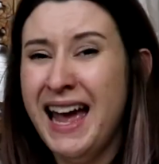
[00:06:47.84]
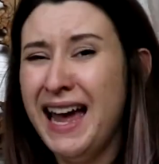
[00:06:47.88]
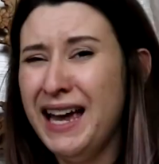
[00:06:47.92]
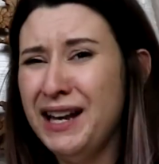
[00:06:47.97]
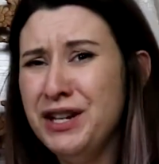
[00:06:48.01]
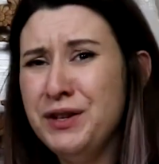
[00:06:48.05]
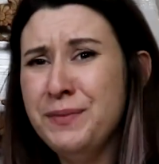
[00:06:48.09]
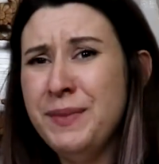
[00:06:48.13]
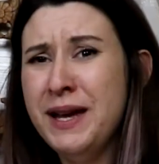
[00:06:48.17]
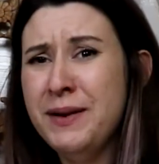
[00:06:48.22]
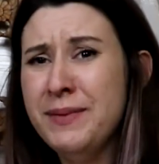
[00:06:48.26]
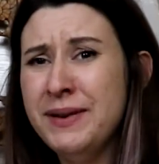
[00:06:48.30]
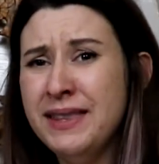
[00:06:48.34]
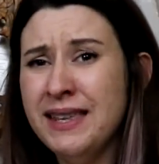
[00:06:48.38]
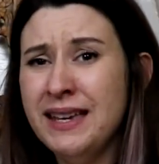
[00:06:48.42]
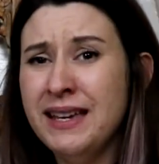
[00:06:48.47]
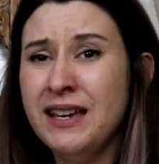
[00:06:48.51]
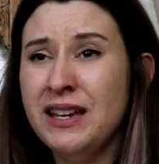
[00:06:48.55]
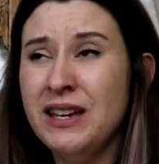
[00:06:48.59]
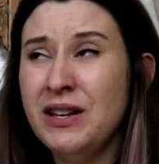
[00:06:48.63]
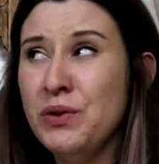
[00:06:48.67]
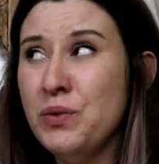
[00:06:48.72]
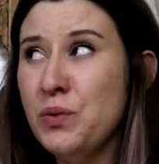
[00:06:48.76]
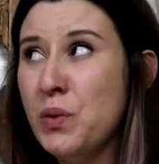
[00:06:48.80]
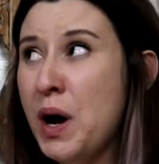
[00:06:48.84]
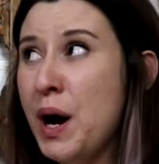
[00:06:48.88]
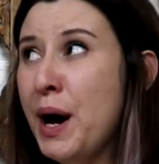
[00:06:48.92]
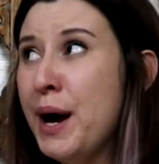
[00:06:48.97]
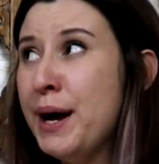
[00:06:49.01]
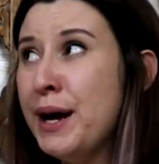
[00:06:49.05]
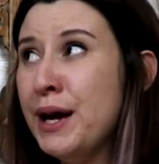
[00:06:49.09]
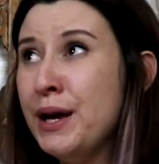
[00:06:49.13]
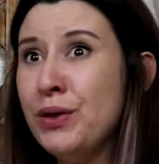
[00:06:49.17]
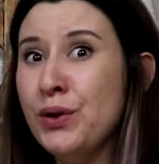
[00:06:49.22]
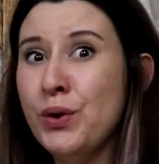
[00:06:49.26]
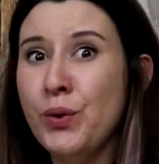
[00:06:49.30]
And you may be thinking,
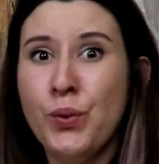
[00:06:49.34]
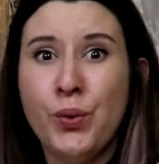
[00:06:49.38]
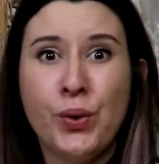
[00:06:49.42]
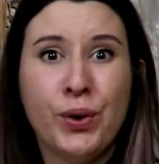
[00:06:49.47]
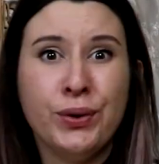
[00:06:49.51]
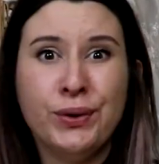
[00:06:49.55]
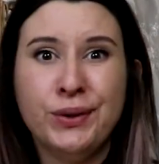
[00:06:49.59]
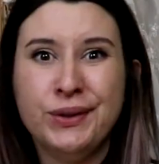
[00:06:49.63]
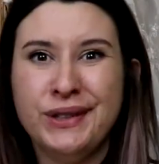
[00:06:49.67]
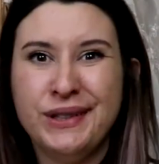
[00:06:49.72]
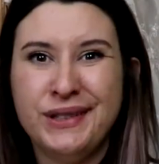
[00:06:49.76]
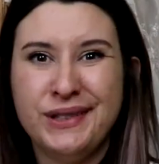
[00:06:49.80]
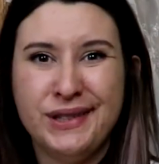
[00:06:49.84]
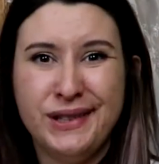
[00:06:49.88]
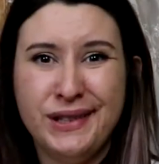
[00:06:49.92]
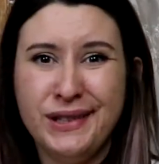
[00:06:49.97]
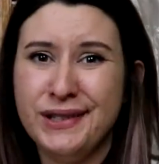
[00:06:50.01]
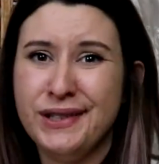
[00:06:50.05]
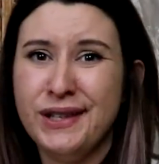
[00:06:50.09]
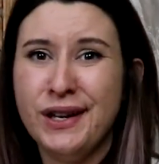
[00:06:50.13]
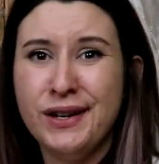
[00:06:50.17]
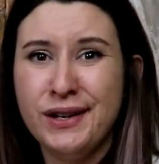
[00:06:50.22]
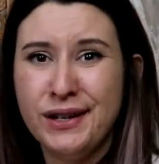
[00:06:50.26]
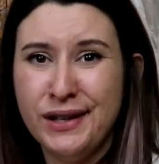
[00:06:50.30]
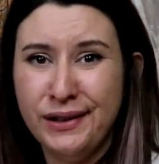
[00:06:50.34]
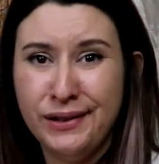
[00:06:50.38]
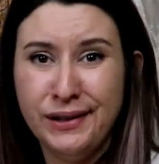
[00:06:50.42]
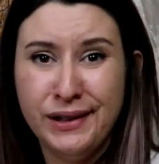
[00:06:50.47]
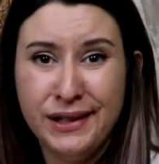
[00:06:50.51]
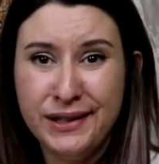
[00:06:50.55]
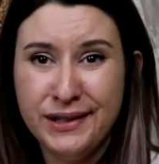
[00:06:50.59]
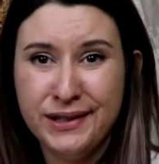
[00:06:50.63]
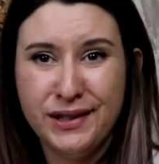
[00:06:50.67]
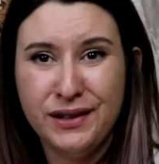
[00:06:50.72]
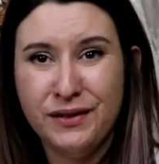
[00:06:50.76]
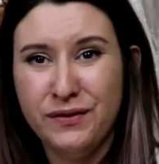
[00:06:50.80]
why in the world is this on a
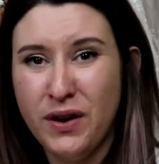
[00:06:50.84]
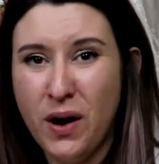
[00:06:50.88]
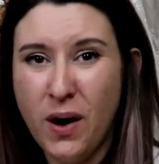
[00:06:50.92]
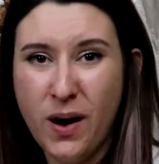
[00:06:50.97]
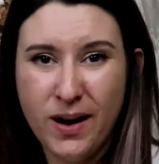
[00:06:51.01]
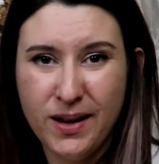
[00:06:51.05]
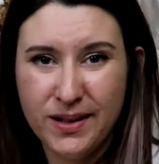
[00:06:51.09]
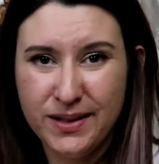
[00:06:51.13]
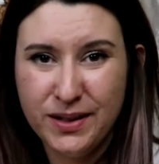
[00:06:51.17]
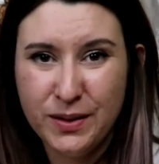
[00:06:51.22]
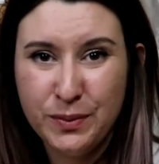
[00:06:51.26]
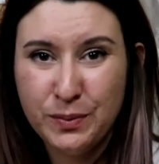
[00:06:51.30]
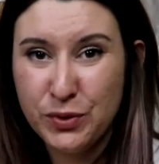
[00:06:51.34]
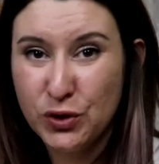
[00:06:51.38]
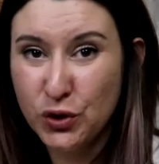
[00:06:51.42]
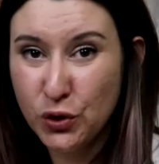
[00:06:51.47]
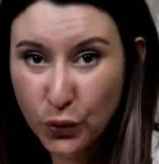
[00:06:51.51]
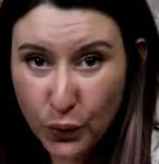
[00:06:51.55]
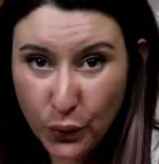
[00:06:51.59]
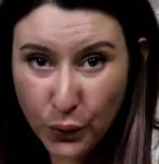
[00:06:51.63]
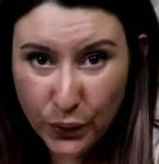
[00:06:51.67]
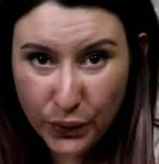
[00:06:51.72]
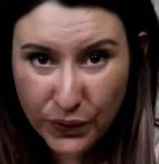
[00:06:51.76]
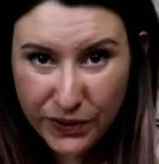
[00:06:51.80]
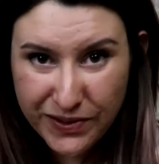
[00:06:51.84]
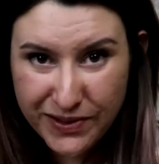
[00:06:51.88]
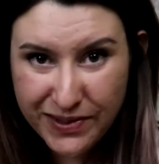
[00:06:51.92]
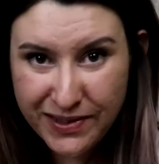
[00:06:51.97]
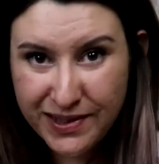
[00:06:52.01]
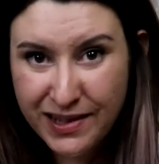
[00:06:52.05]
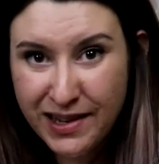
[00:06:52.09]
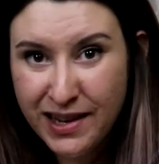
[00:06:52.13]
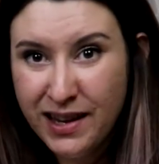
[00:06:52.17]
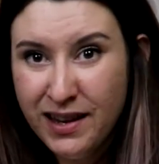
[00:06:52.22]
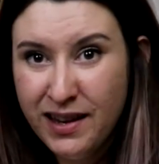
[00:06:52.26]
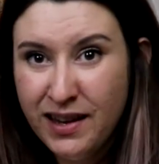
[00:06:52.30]
list of awesome tools?